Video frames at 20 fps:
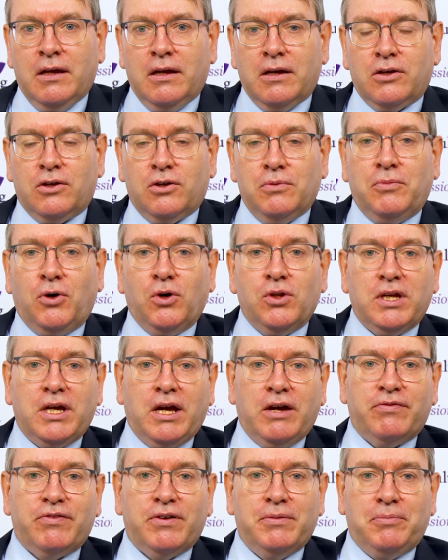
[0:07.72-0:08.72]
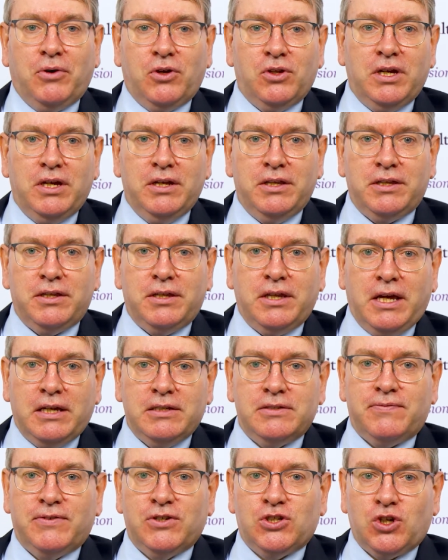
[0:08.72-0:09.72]
Good morning, everybody.
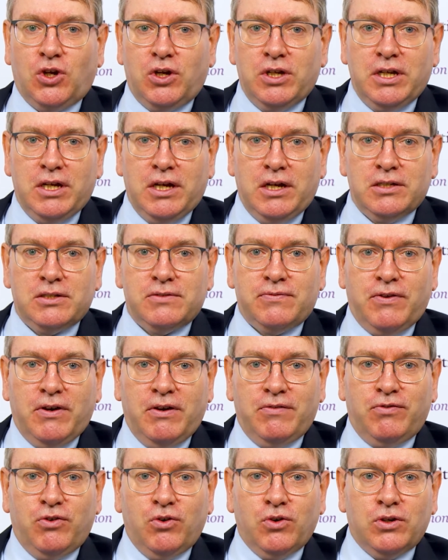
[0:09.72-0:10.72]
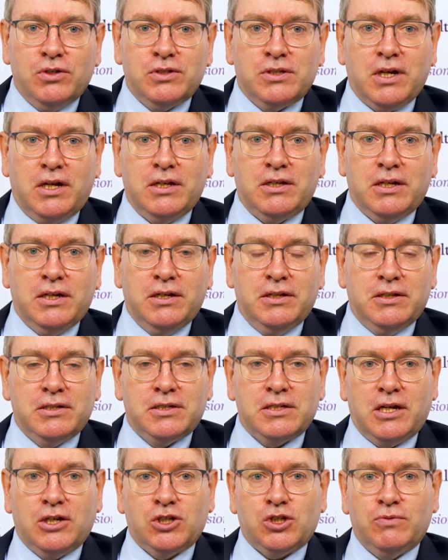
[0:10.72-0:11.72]
Thanks for joining us for, Afore Consulting and
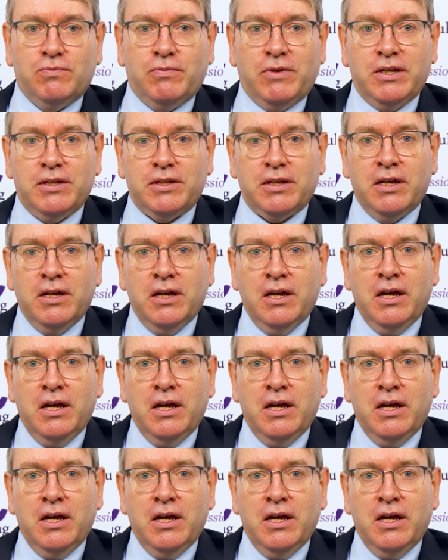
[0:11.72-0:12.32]
Discussion With.